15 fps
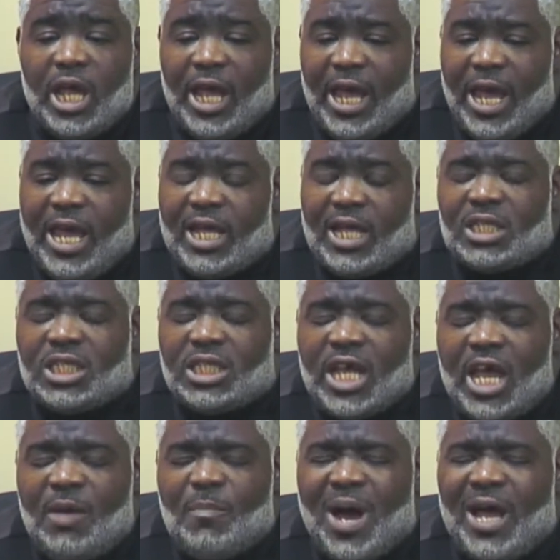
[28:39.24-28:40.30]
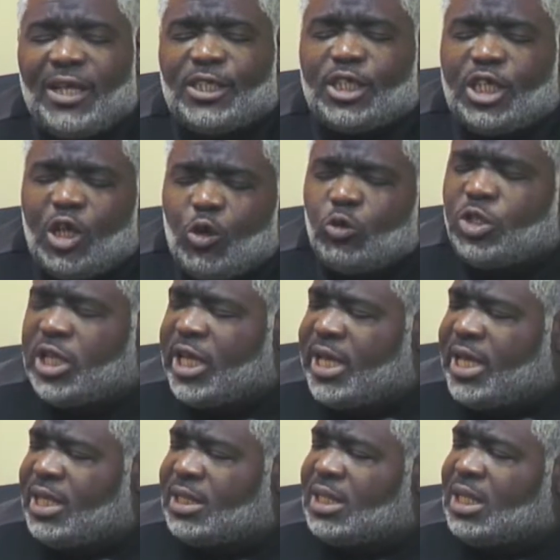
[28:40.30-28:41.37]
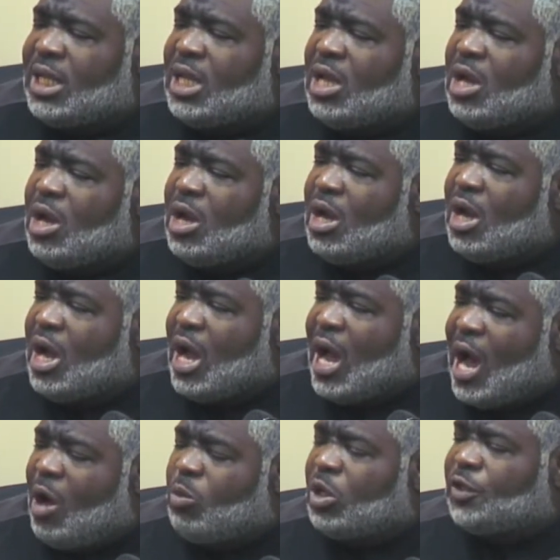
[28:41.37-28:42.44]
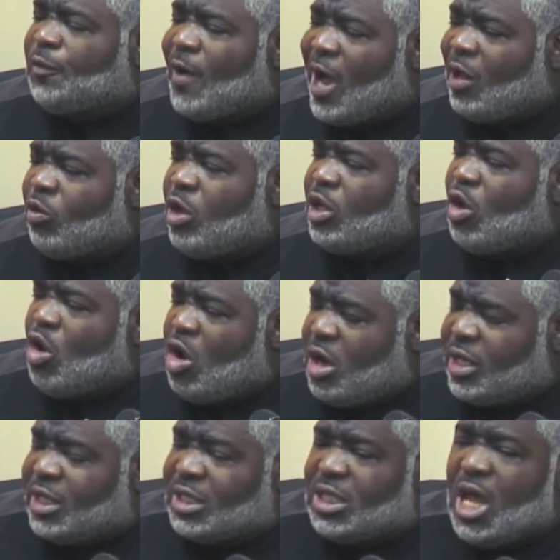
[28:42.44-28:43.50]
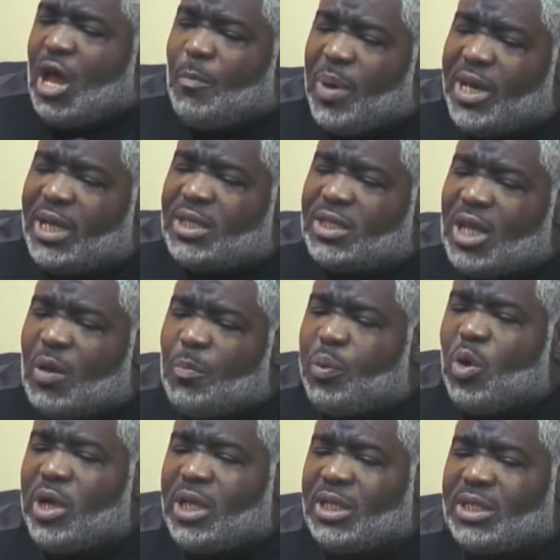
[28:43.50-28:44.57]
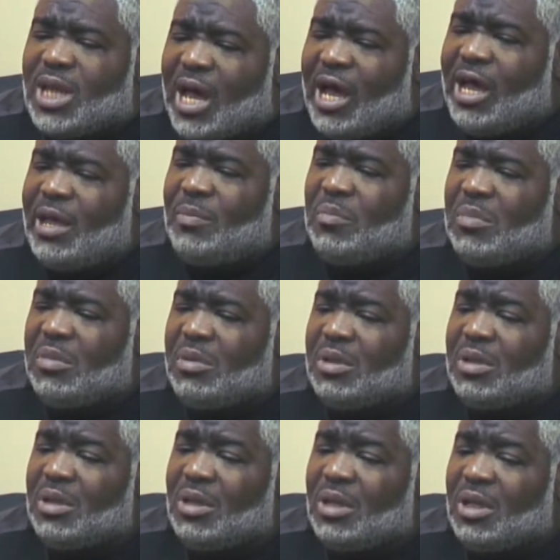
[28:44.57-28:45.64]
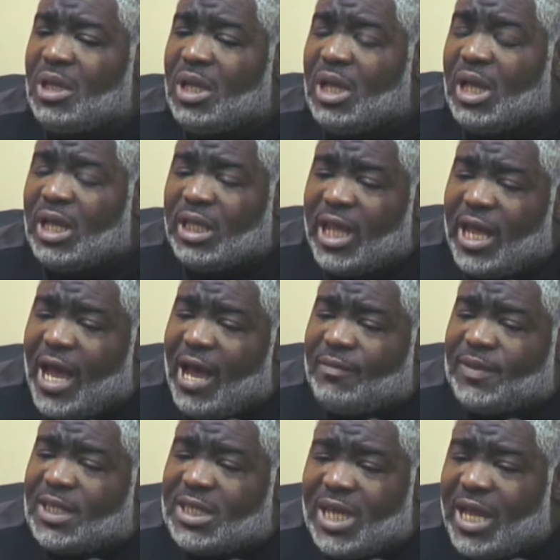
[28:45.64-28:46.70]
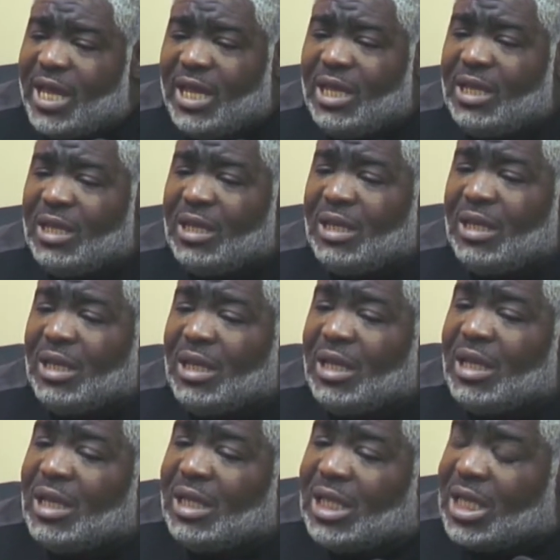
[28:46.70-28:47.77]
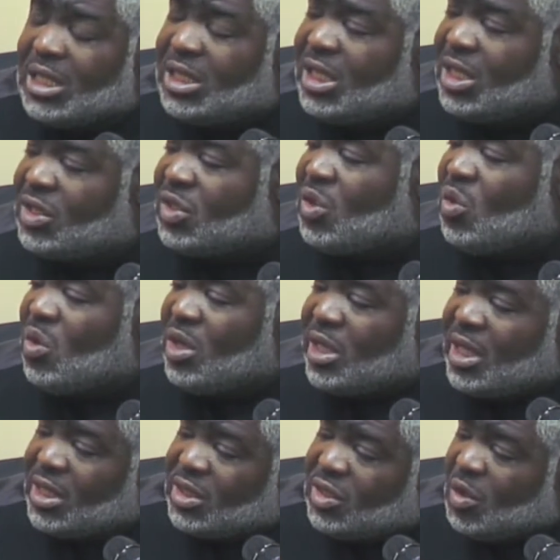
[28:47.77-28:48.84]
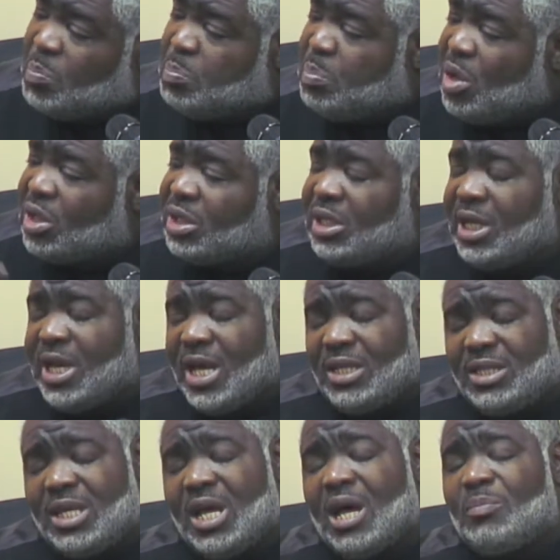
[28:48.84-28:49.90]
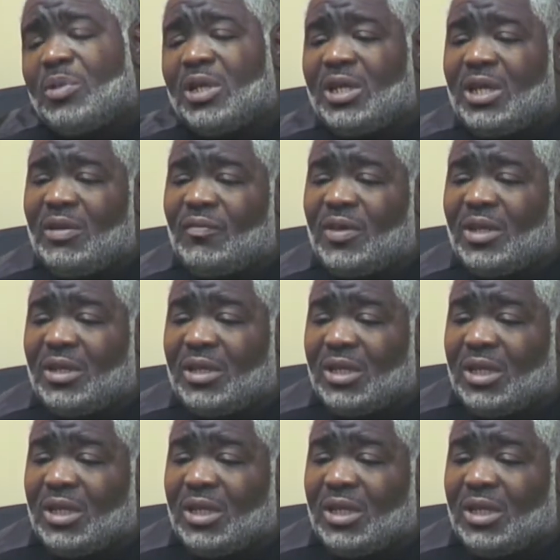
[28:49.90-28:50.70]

He could say, my excuse is, I was following orders. But at some point in time, they have to say, does this go against the book that I say I believe in?